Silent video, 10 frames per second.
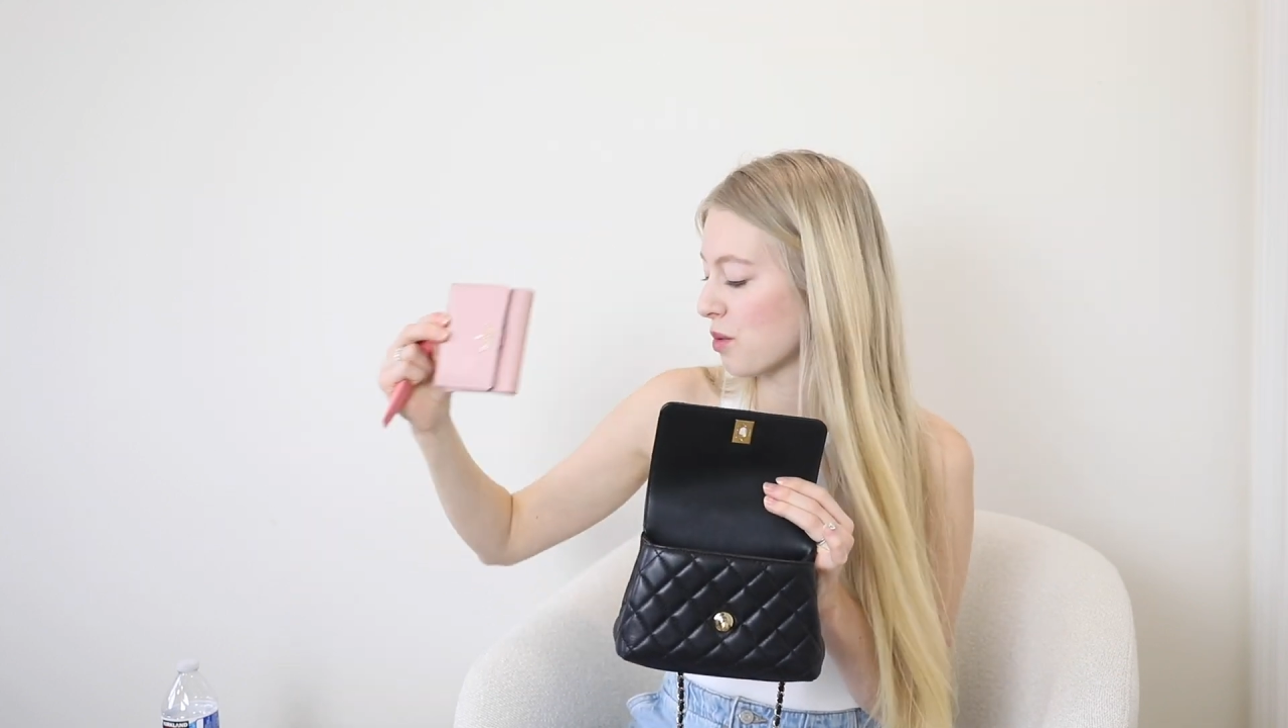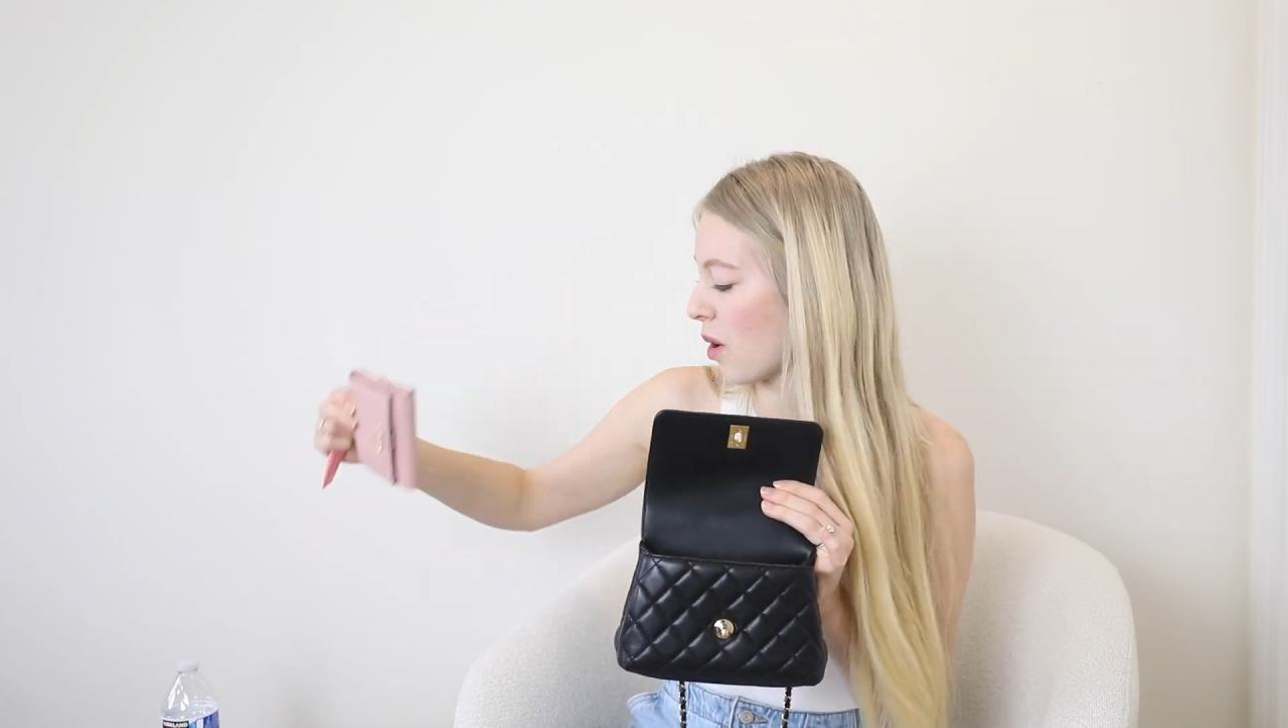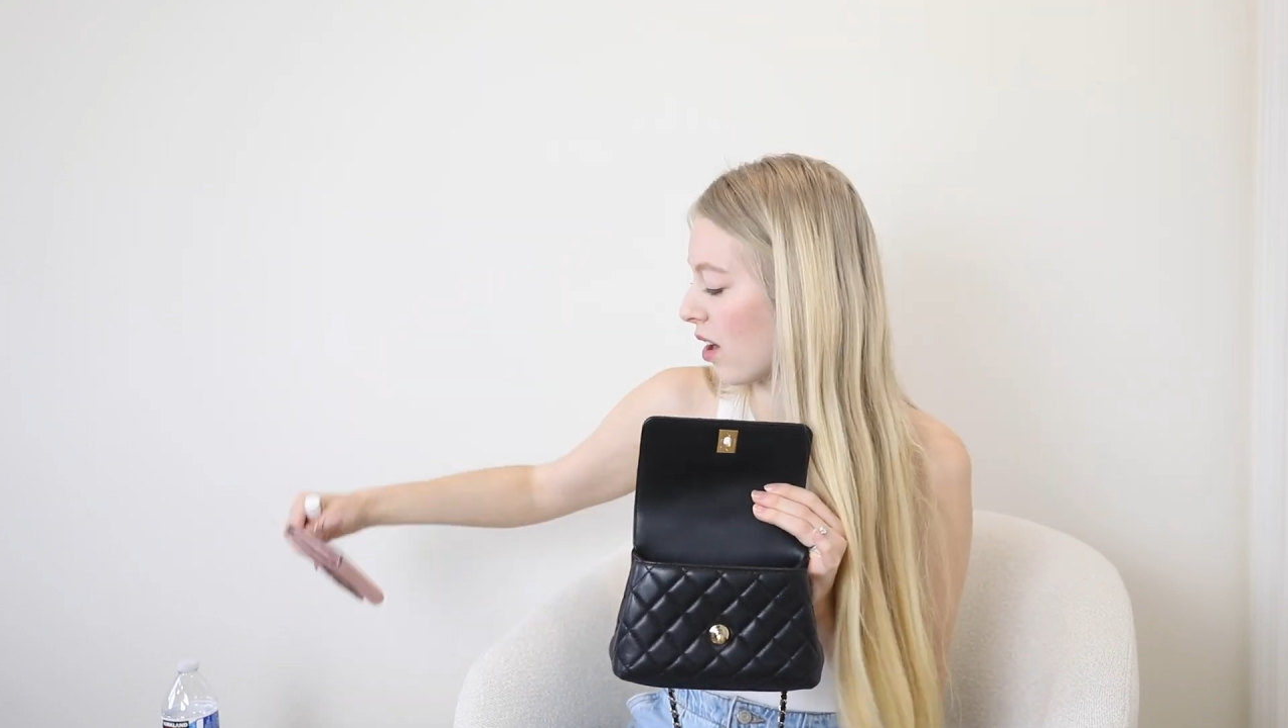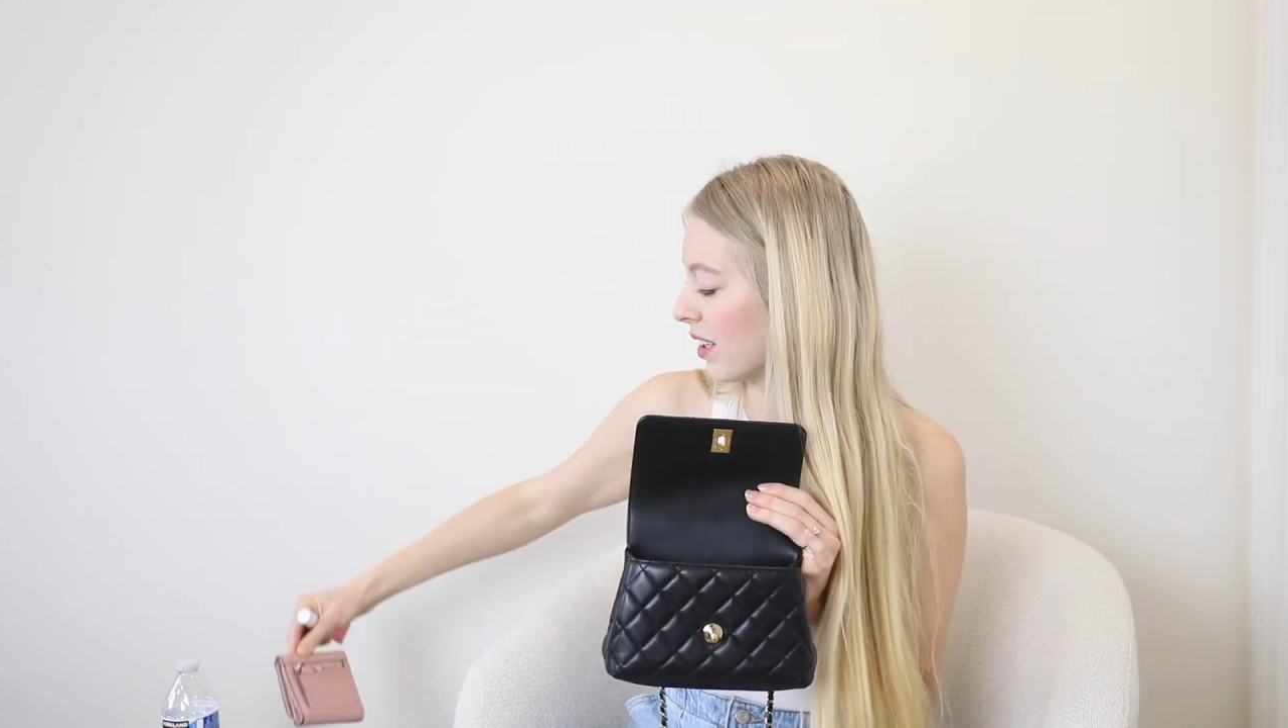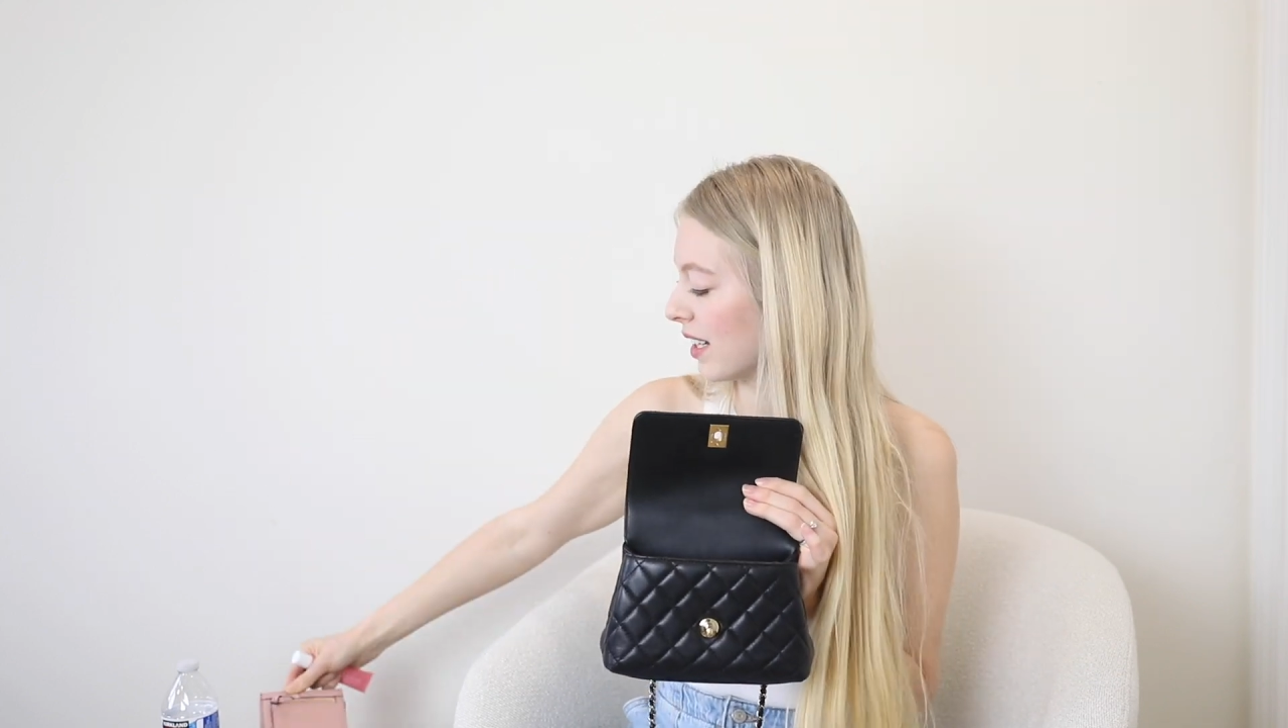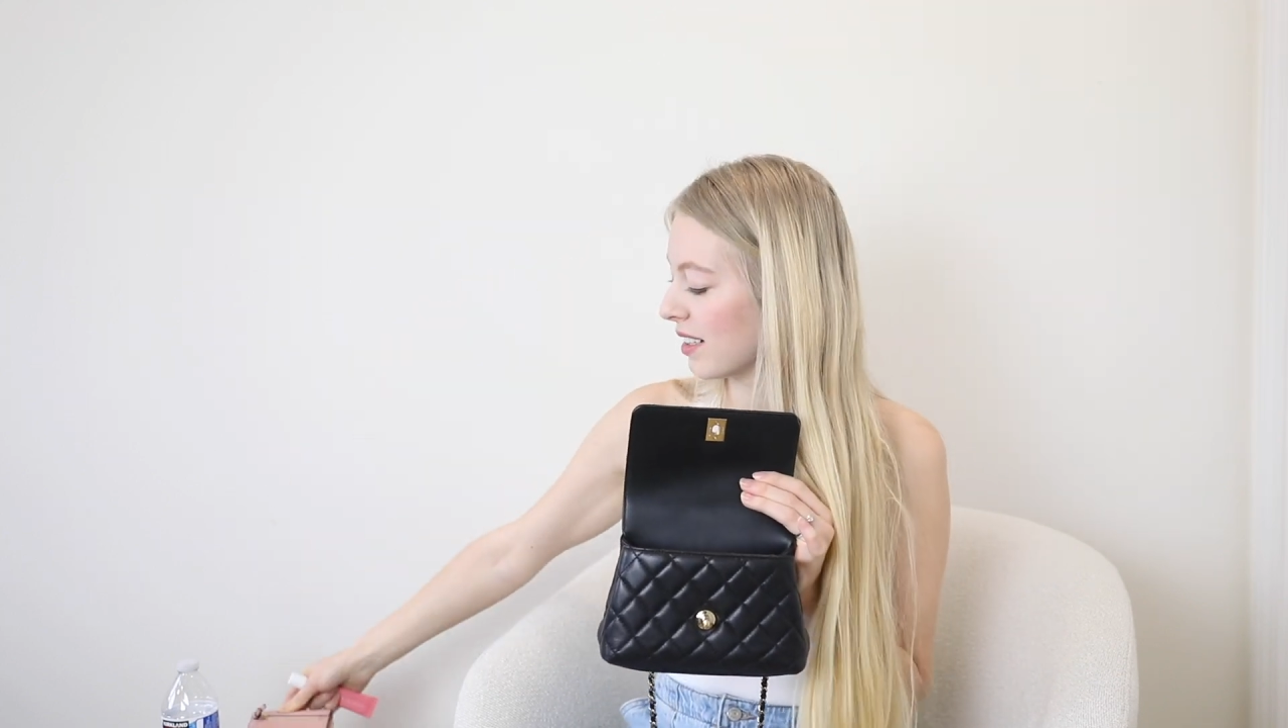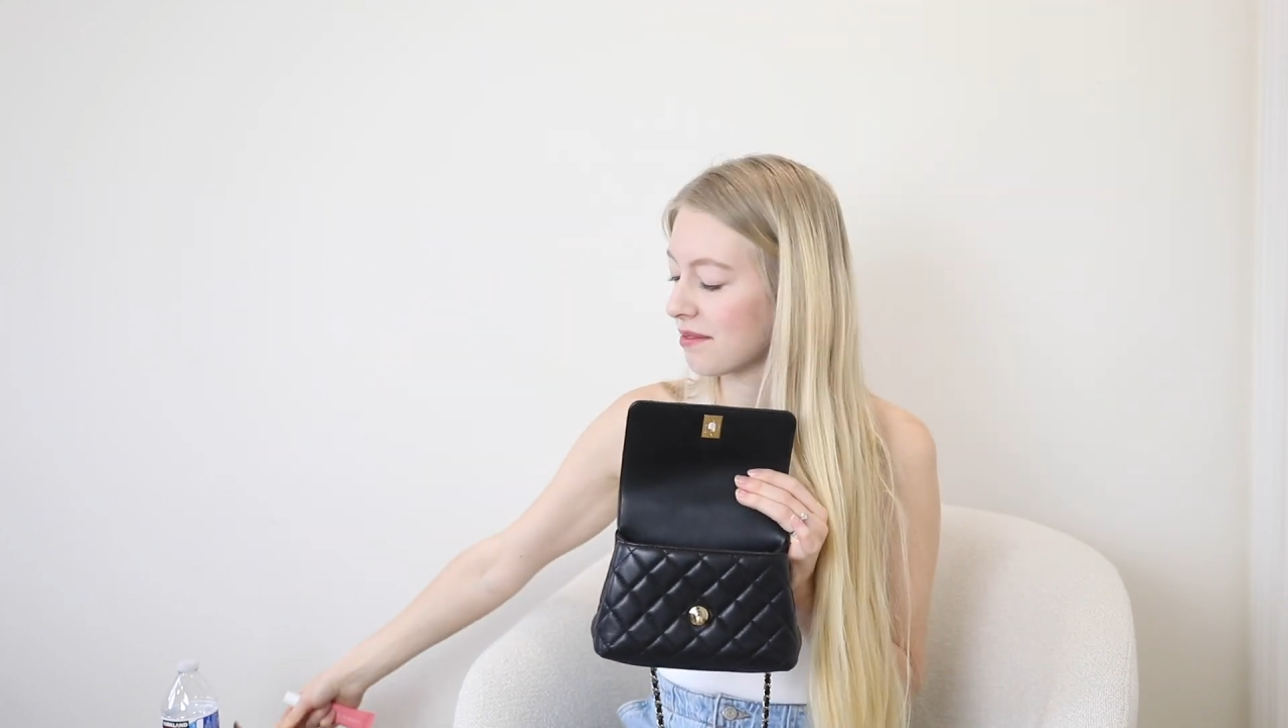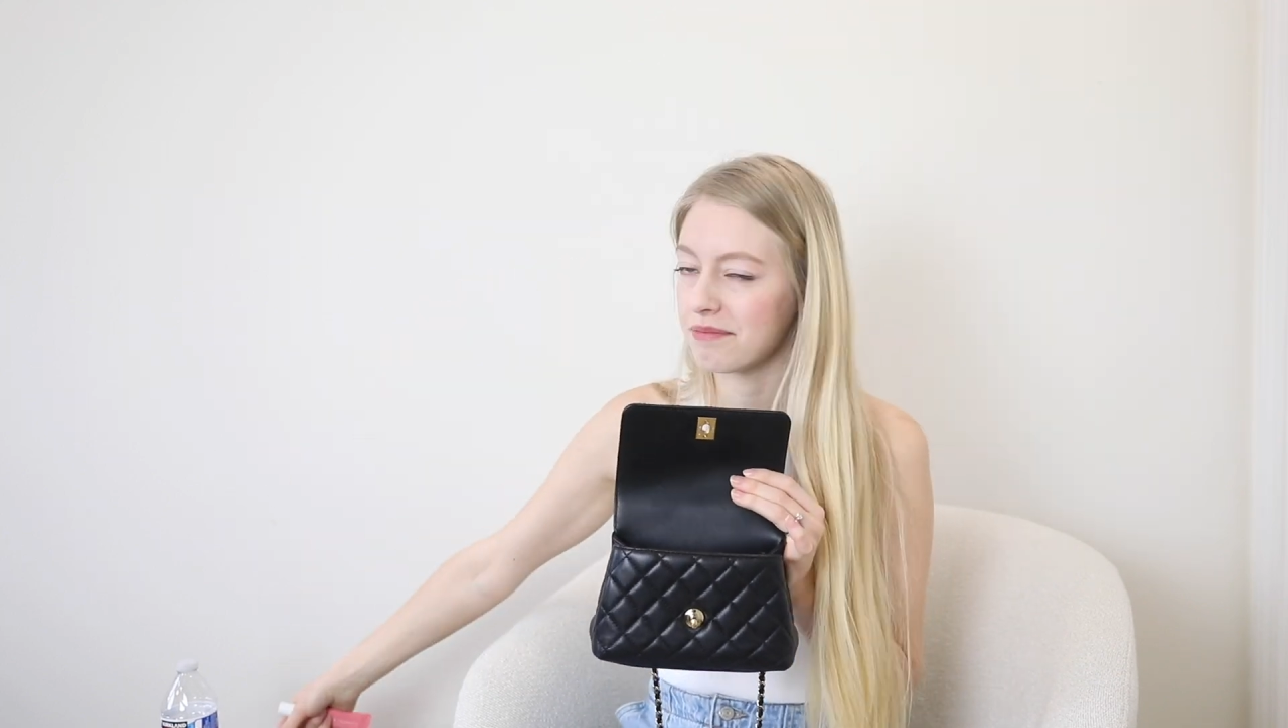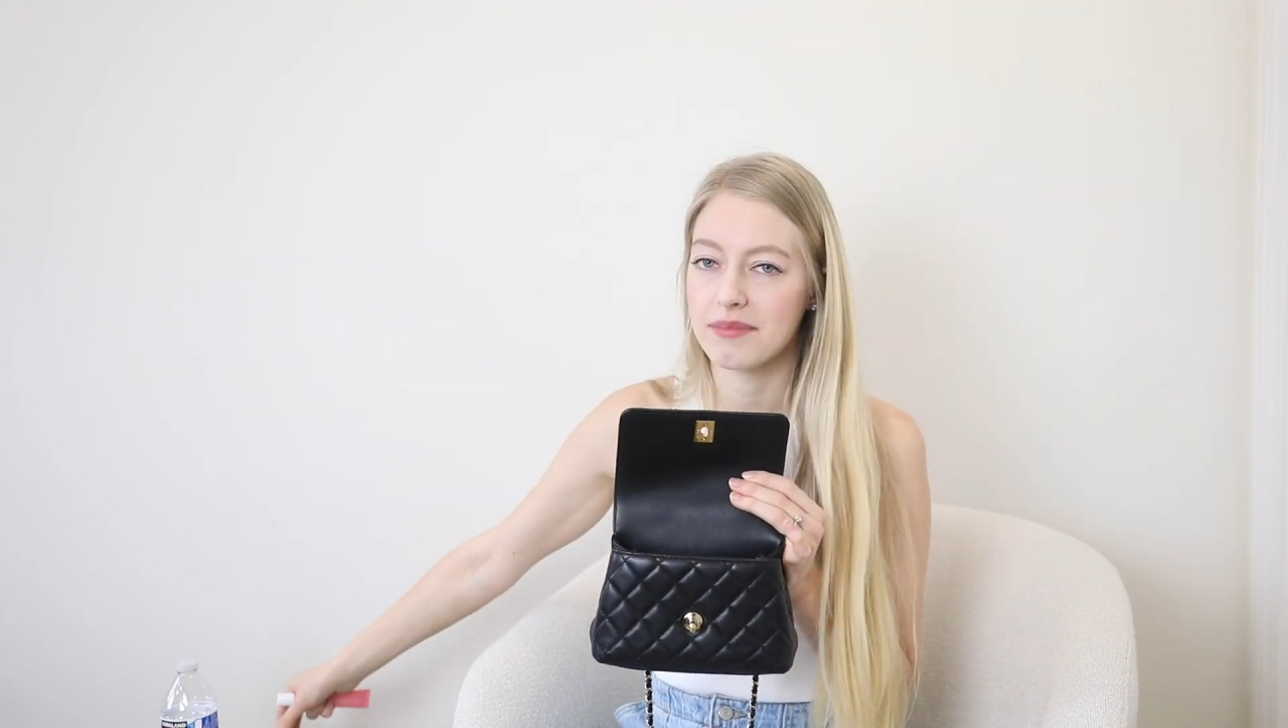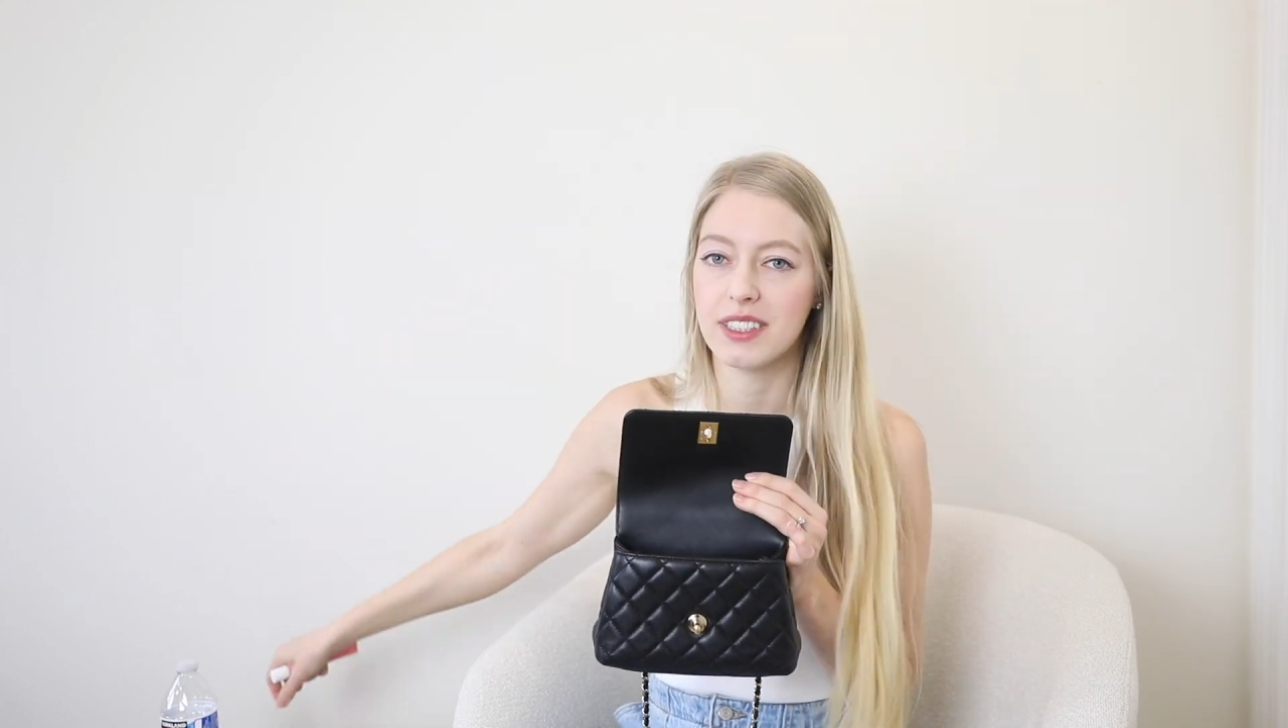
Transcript: wallet,